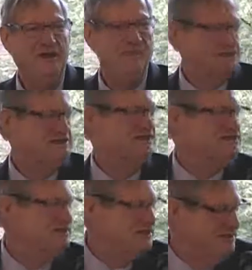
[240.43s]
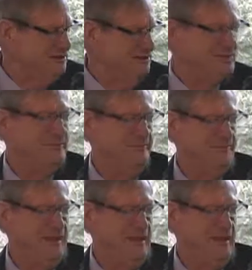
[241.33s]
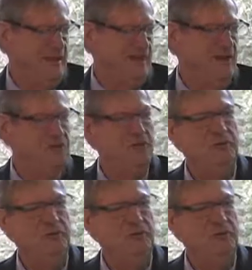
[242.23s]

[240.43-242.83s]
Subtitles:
there's a sense of guilt about the